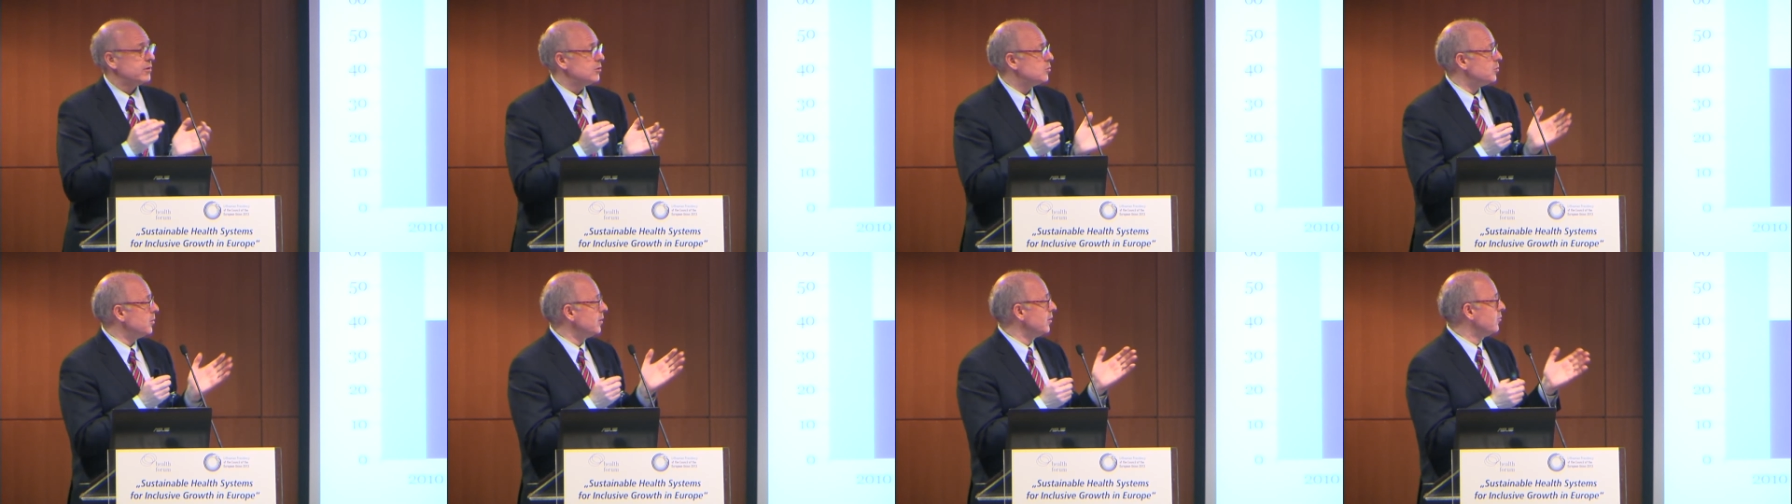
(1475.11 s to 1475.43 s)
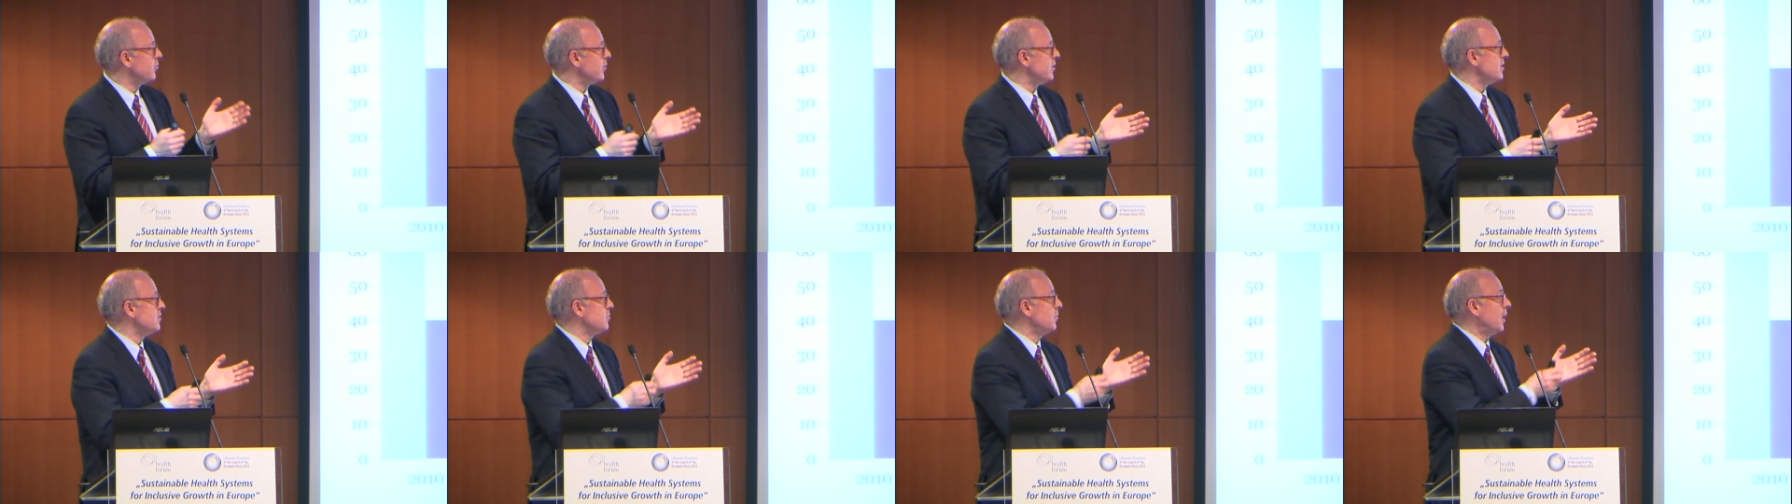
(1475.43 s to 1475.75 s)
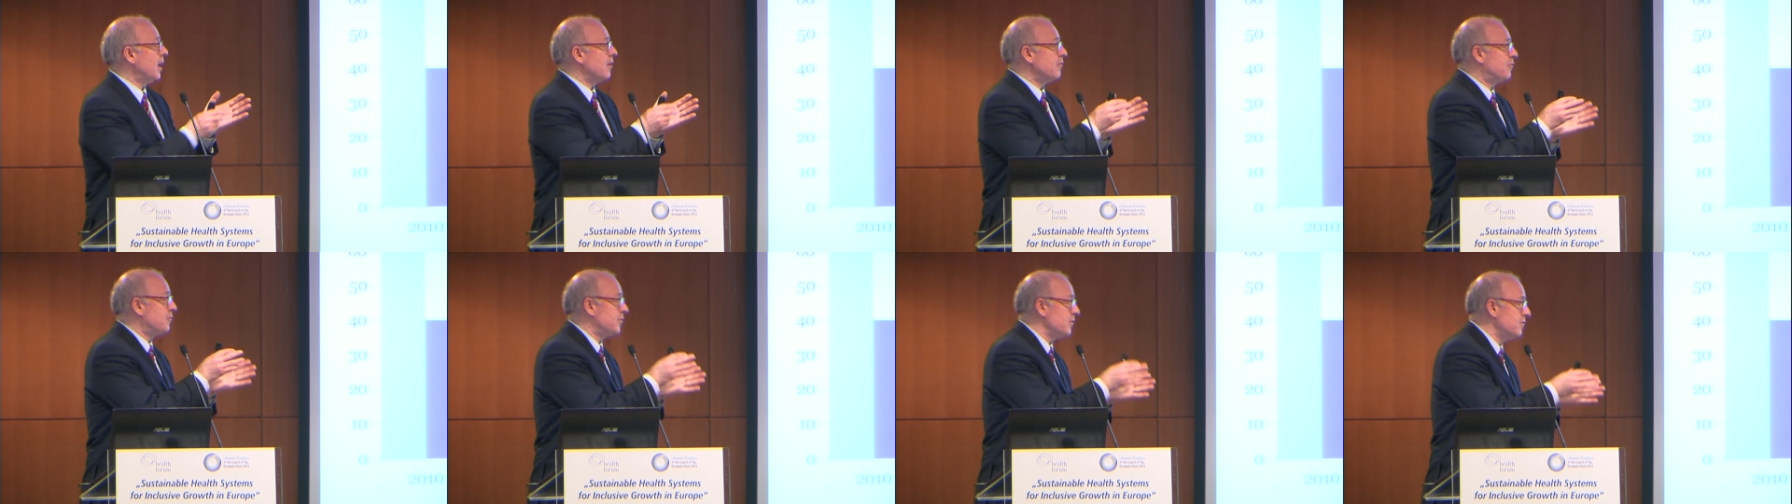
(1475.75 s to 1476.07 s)
to increase
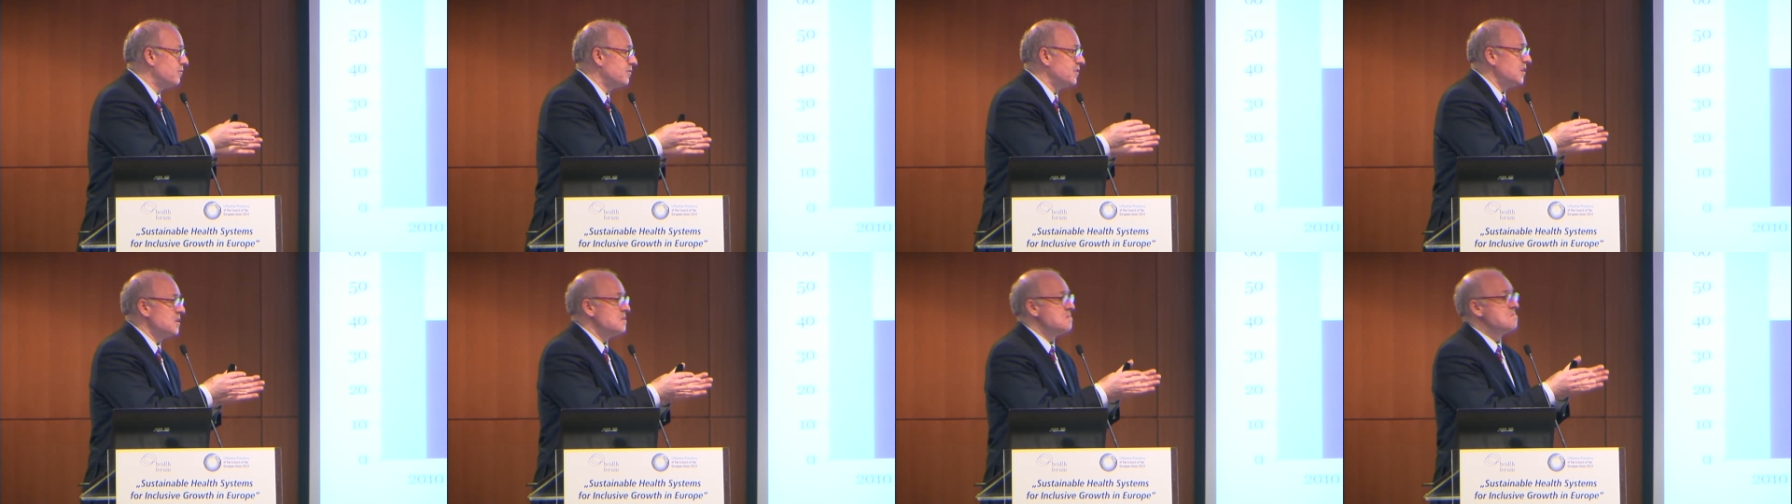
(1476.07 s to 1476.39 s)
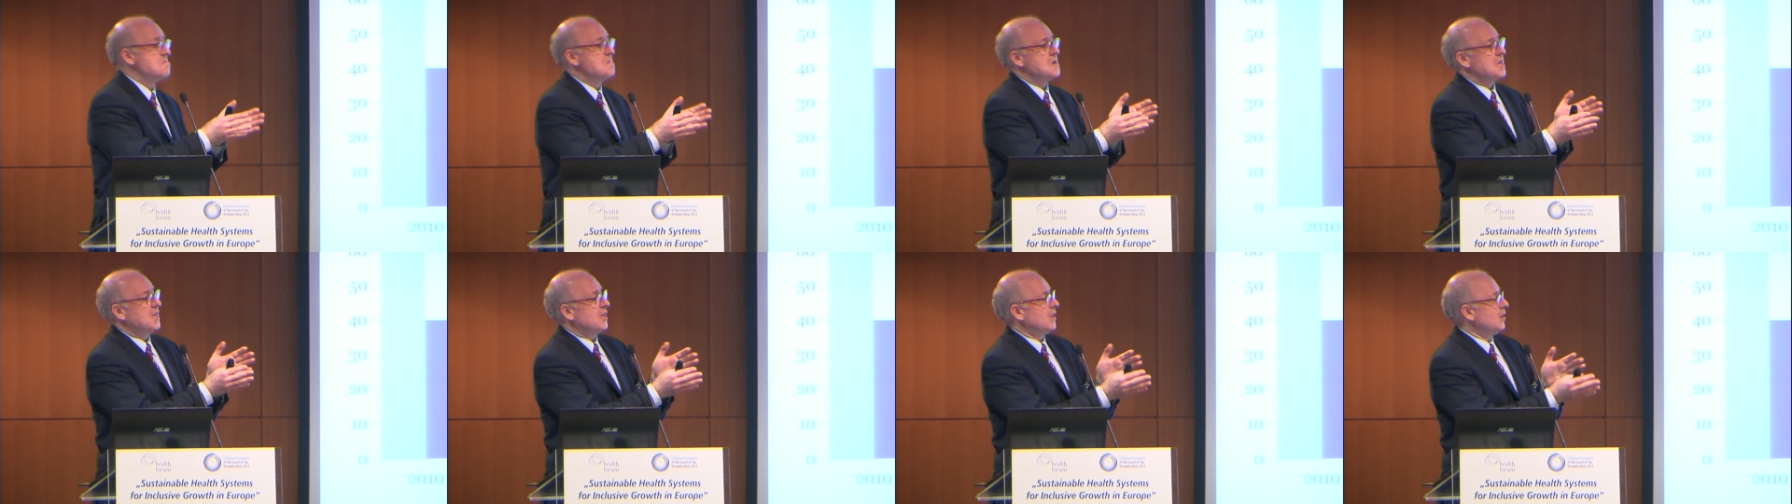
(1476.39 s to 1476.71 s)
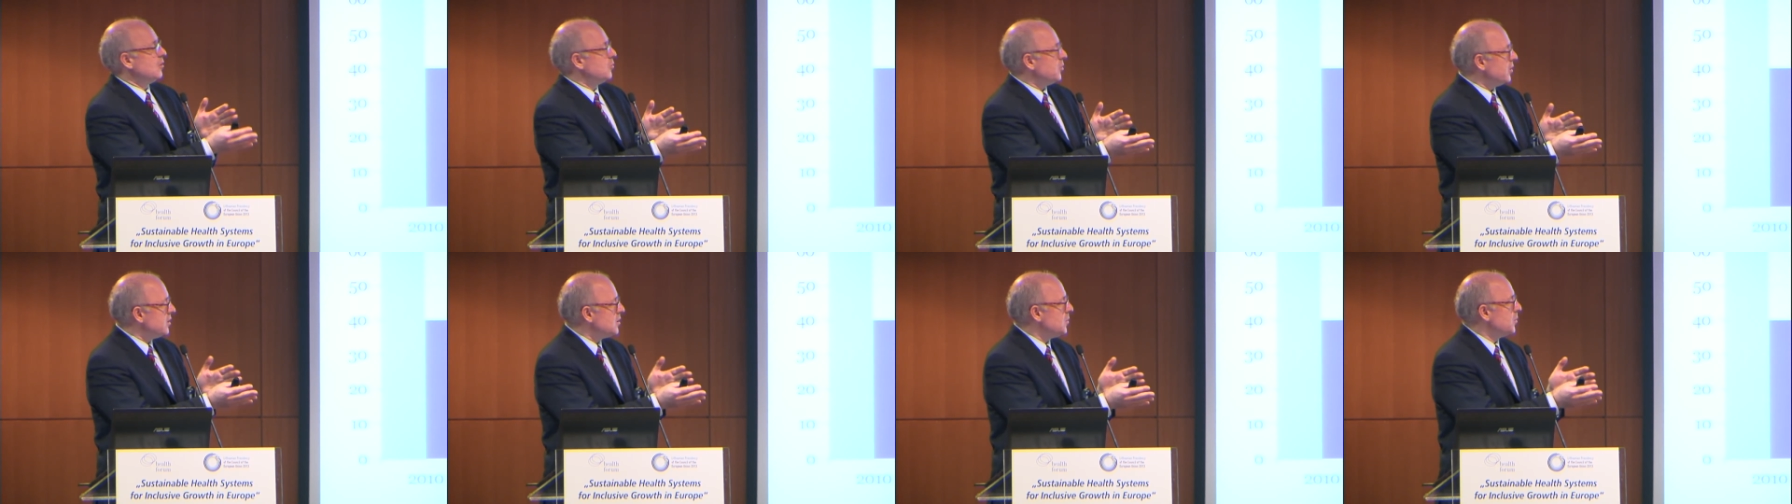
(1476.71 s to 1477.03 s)
by
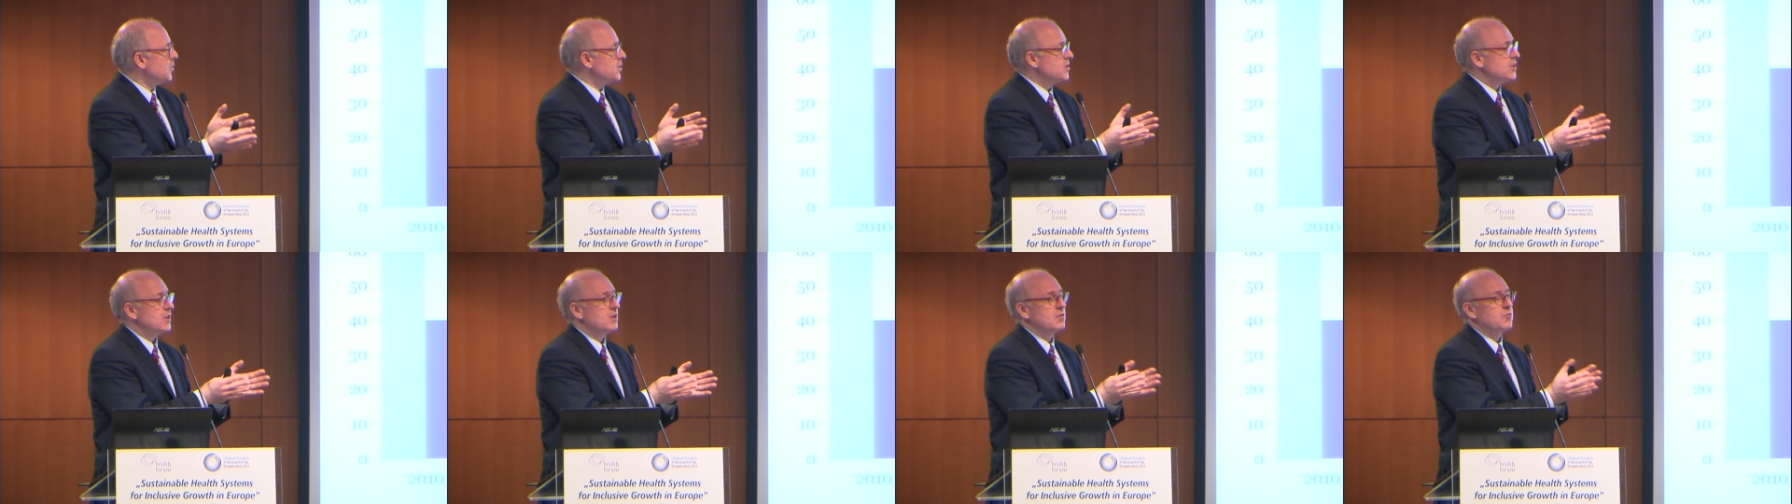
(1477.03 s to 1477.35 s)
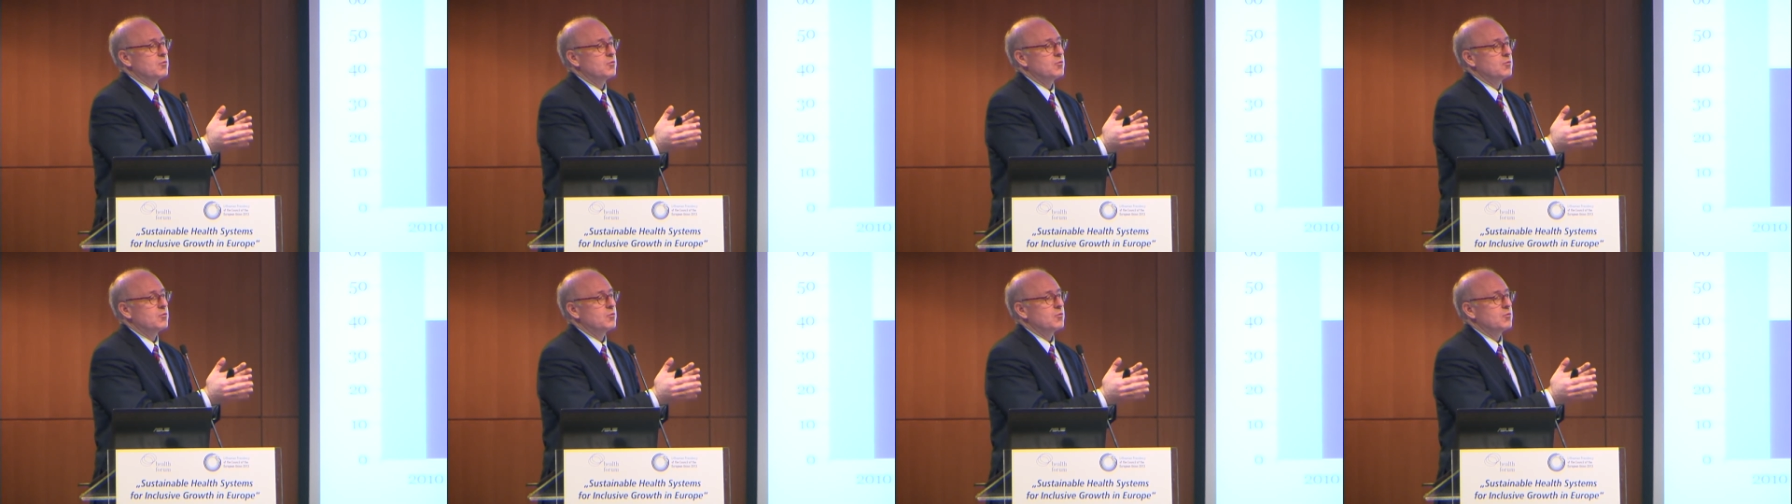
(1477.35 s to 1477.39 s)
15–20%